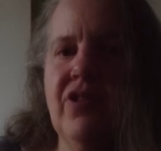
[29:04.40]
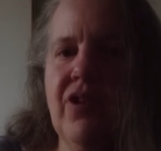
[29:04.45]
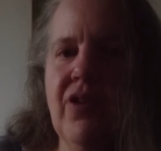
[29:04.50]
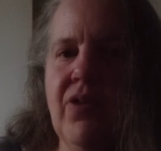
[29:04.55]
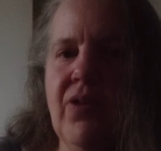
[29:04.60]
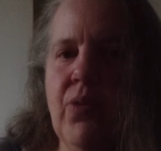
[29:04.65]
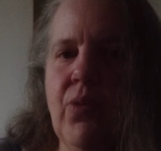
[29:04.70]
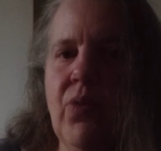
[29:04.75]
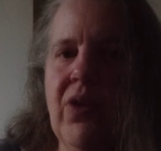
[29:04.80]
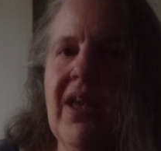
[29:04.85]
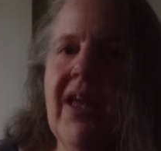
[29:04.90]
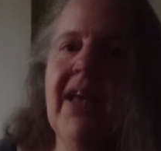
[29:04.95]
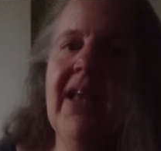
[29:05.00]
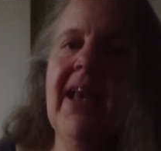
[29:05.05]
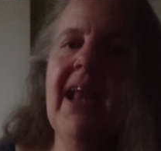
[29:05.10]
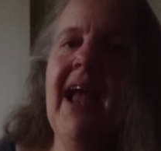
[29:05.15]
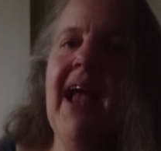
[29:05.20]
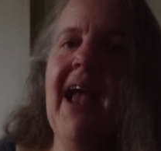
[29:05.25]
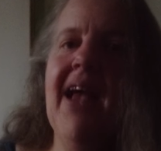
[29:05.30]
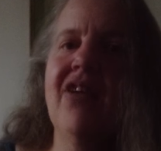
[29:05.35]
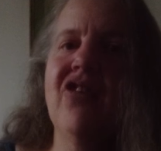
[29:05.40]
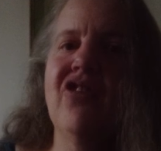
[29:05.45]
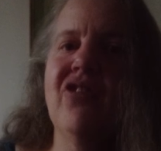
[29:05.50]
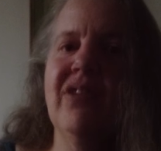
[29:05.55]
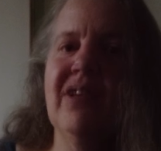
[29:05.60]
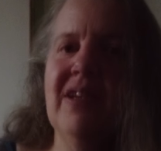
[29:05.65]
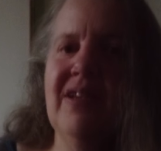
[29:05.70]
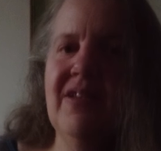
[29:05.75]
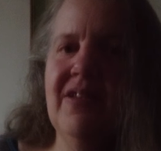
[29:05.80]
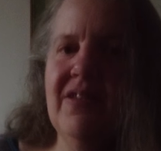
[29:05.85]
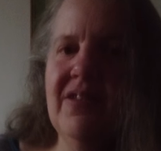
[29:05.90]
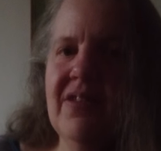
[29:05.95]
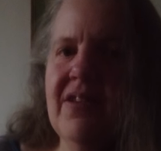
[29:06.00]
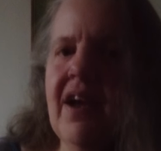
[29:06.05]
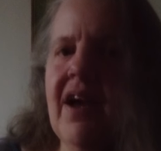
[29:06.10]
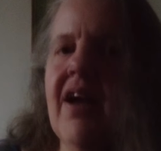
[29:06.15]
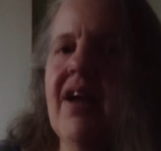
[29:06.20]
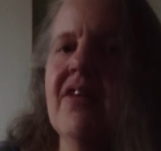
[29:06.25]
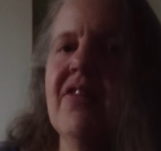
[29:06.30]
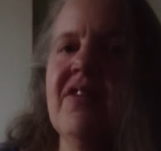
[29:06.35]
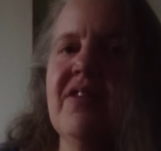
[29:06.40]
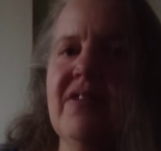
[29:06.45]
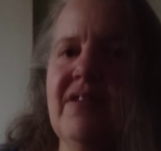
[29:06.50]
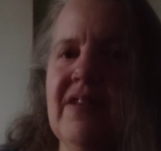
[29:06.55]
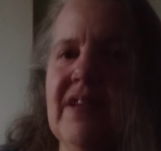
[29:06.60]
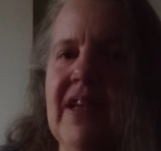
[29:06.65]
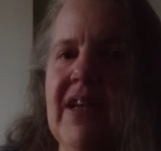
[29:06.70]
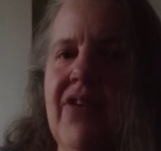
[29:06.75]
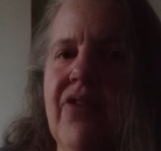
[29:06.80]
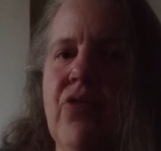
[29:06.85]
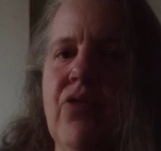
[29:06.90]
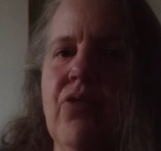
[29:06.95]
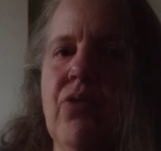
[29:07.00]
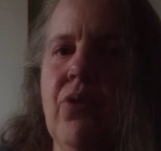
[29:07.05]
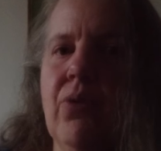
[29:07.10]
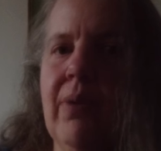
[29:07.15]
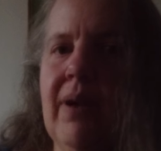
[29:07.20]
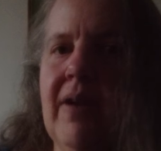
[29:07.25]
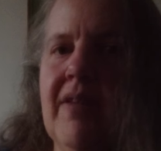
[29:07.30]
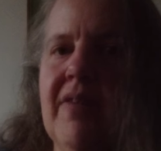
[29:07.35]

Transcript: so that we can actually start to dig through